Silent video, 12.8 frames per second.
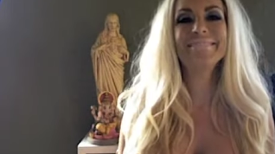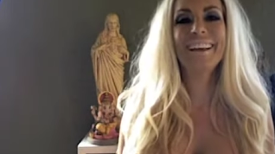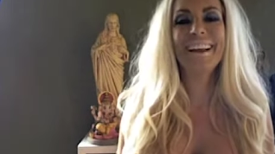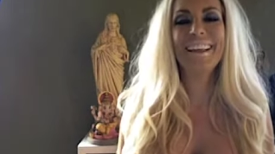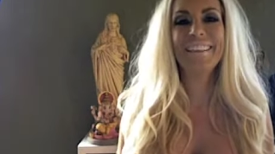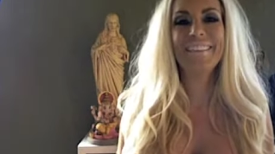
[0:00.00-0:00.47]

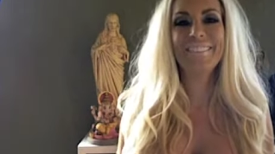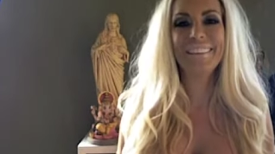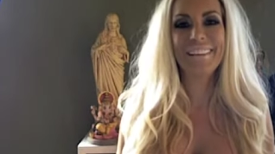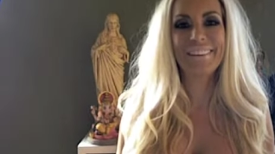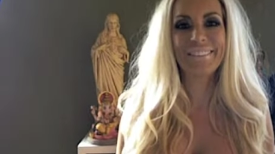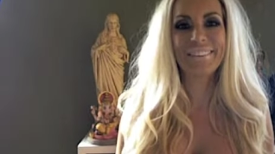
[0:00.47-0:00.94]
I love the
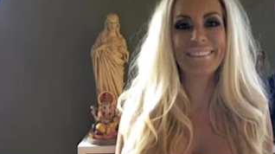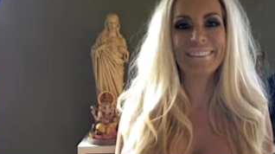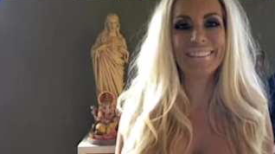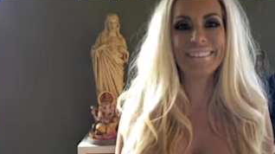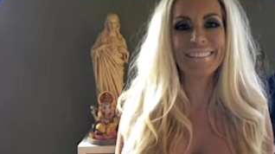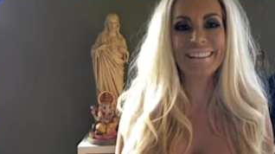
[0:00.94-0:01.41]
giver.
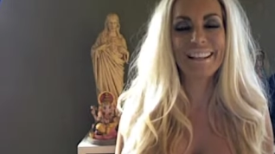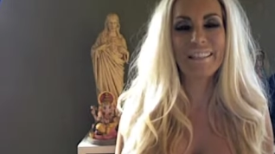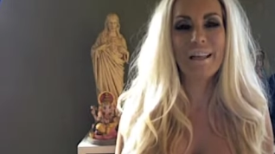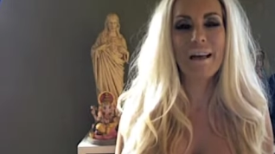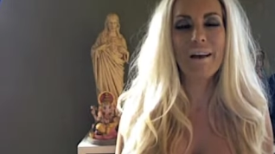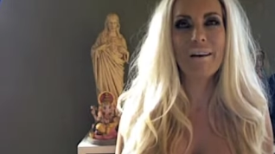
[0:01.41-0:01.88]

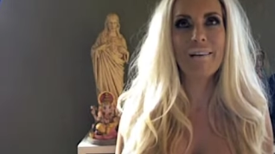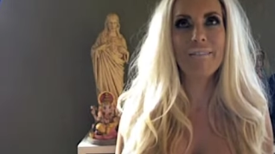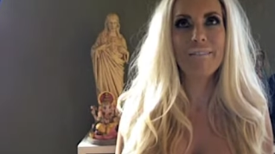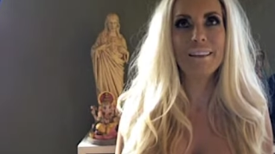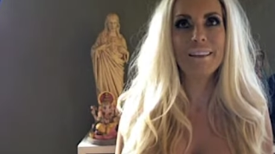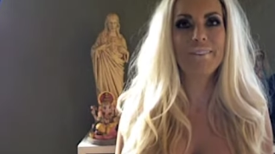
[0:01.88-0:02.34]

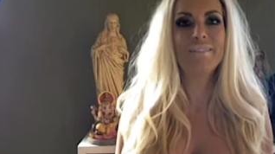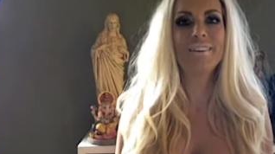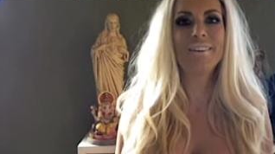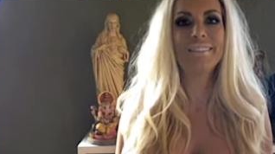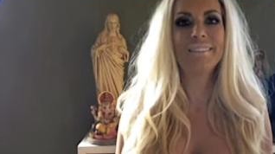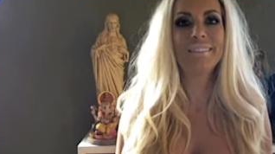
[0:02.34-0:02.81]
Love the giver.
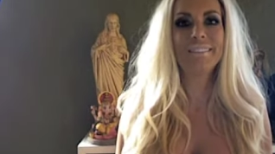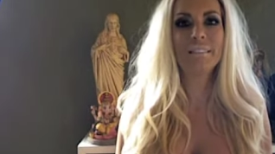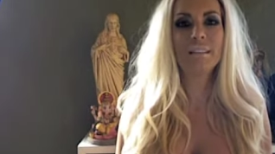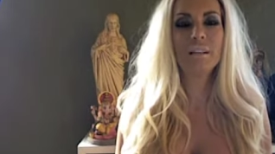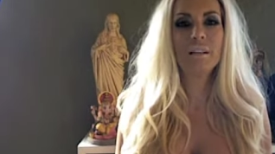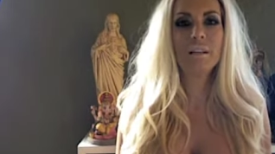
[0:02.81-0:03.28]

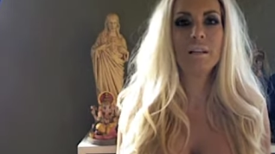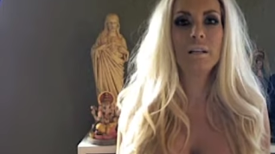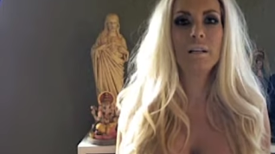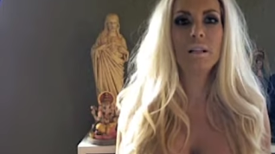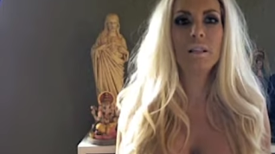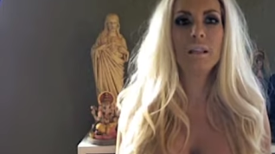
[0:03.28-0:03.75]

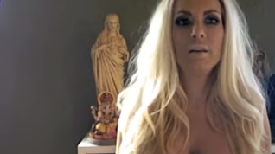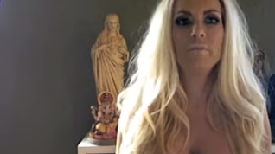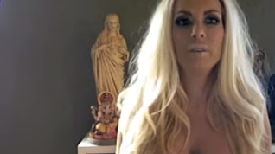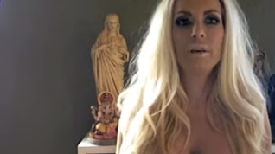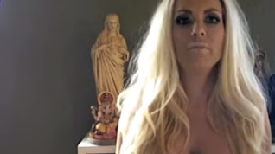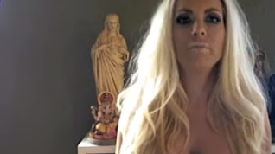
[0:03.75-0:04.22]
Love,
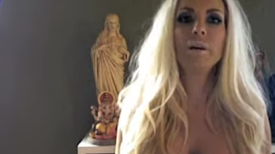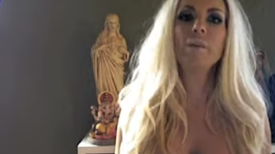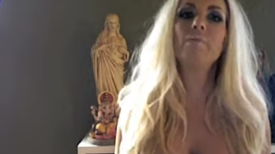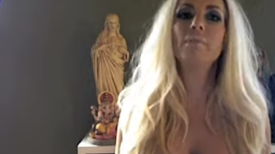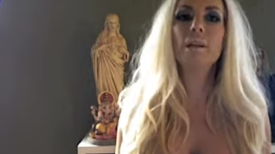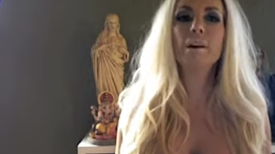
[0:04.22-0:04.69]
love,
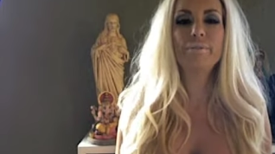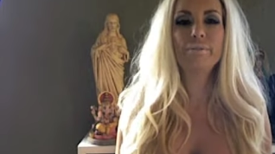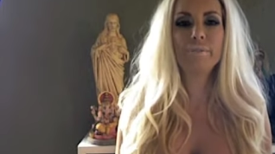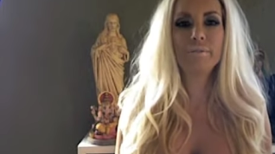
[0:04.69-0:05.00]
love, love.